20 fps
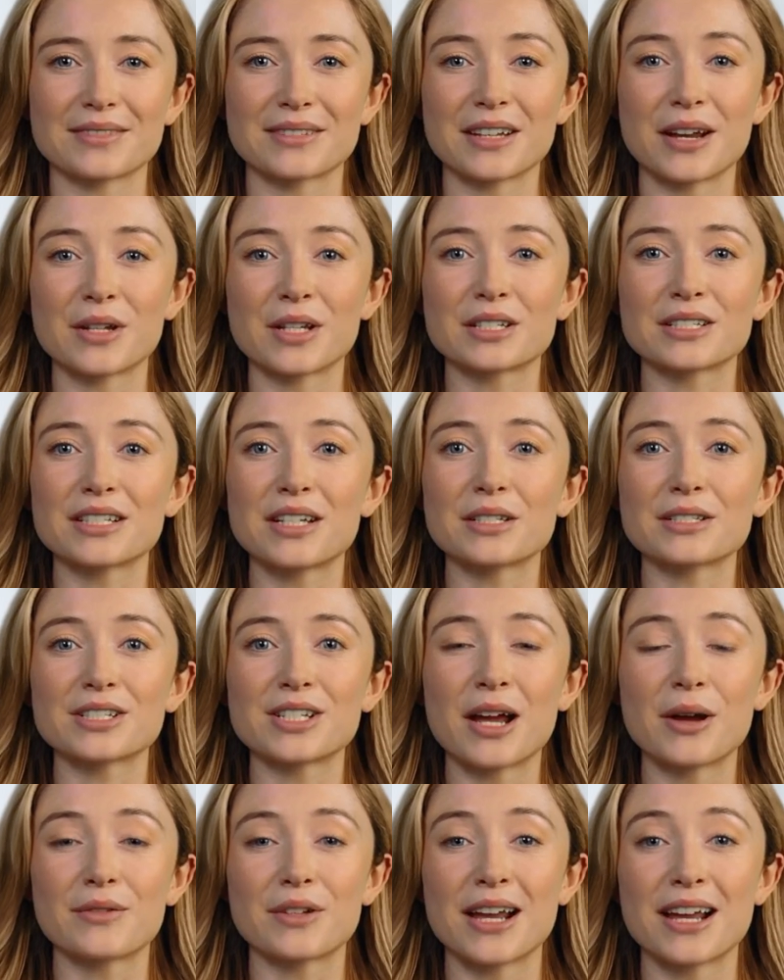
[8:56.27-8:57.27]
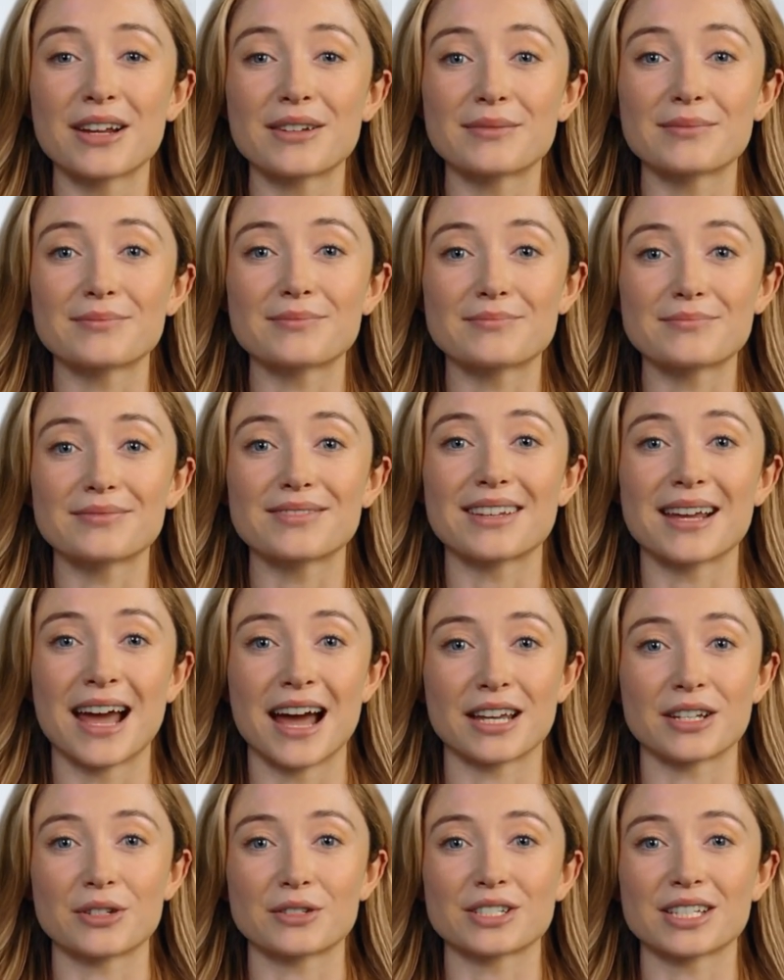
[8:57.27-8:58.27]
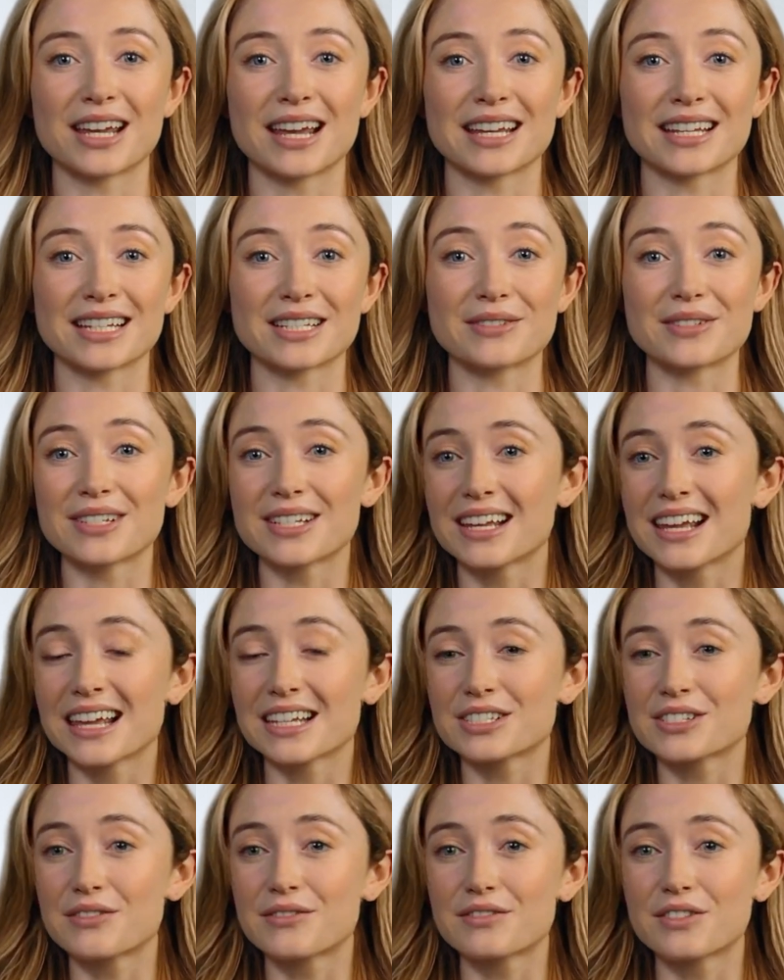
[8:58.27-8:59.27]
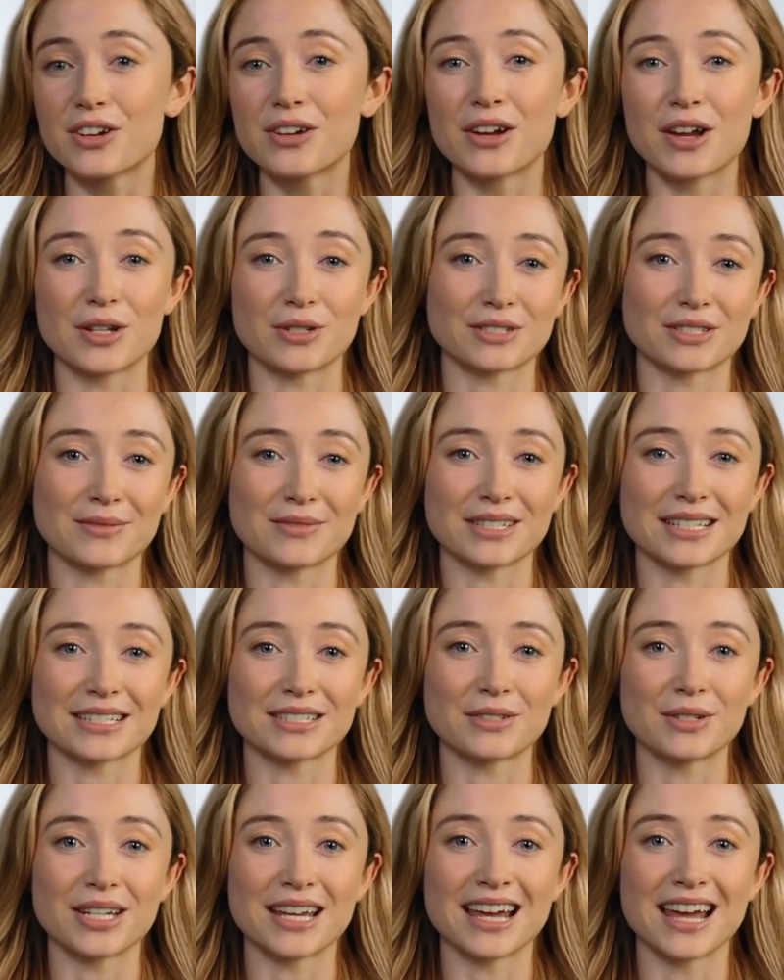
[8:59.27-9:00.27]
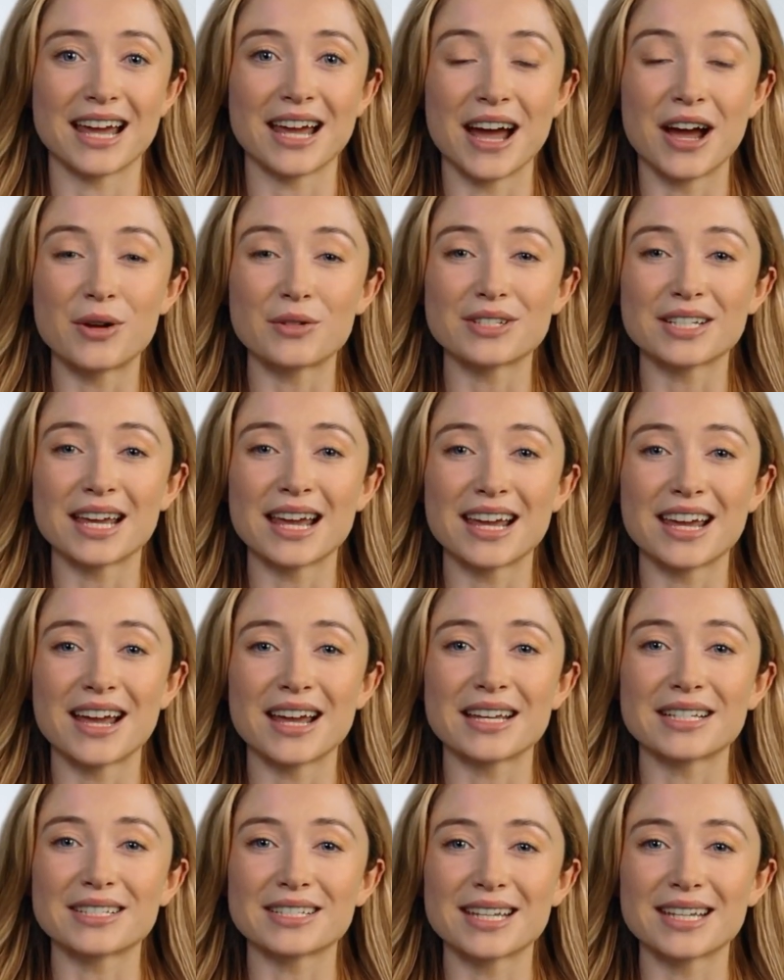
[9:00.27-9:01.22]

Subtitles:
But let's not stop there. Understanding communication flow also means looking at how data is